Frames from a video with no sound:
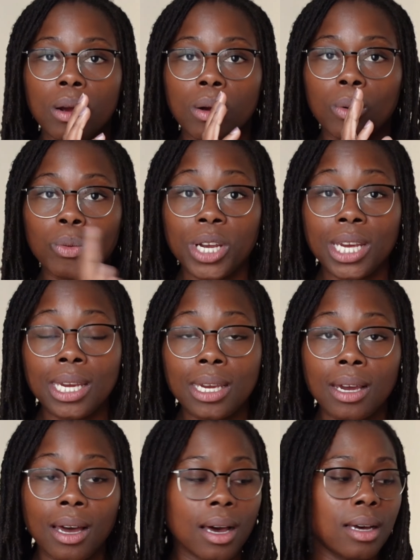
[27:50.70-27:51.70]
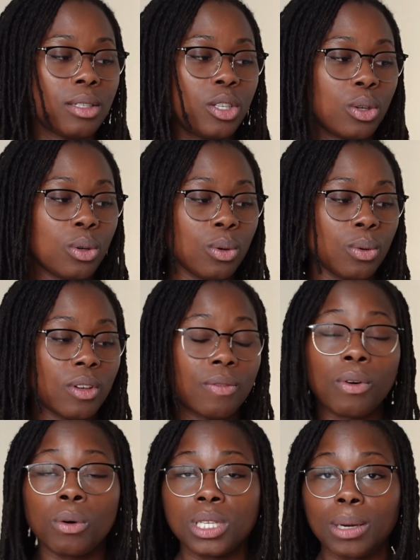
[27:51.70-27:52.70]
redo the
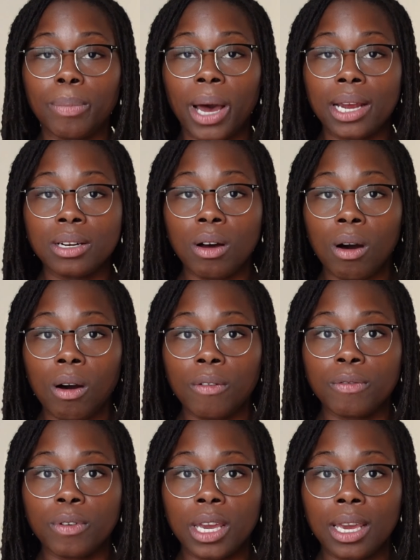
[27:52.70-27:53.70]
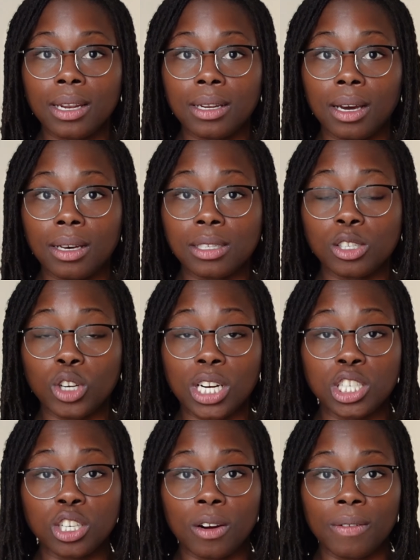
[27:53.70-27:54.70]
folded bind off in a
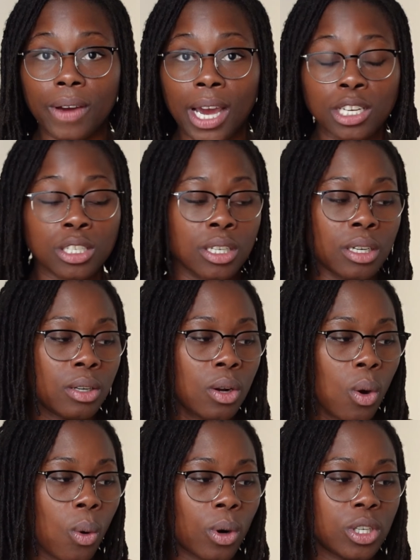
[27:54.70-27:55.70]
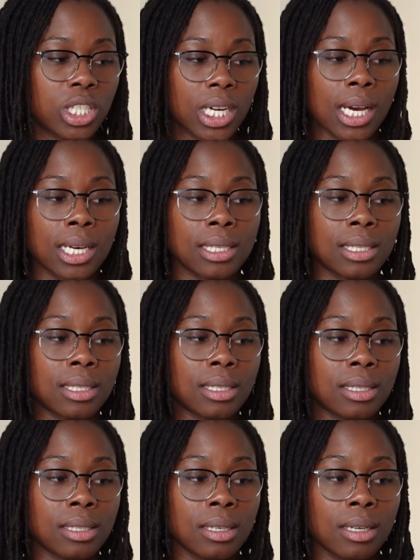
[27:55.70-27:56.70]
stretchier fashion, or
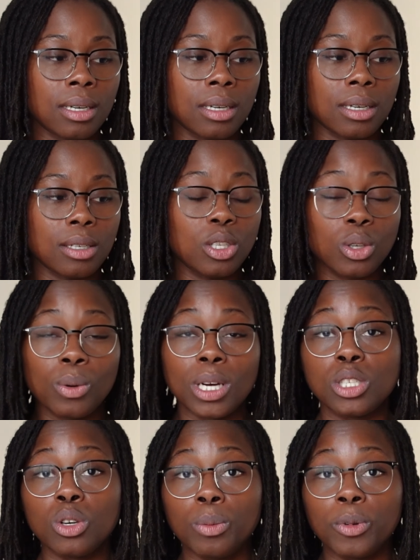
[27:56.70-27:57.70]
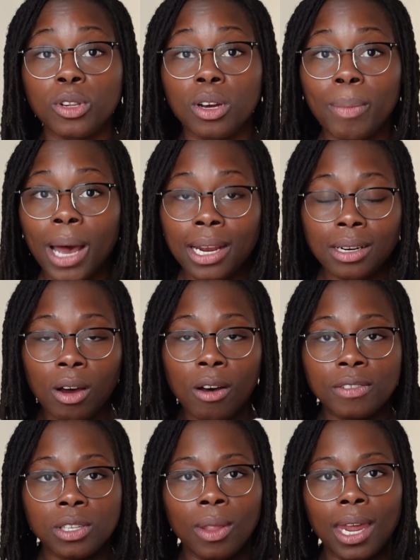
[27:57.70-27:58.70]
just do a tubular bind
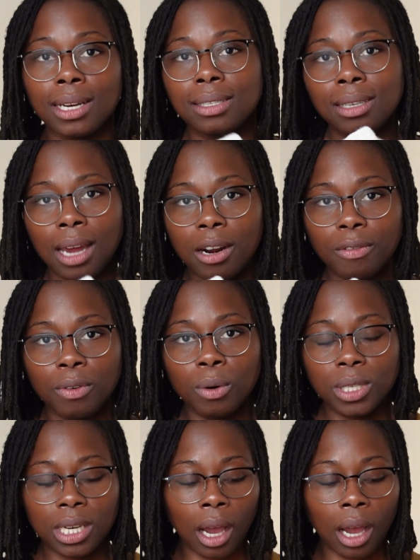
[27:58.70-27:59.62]
off so that it's not a folded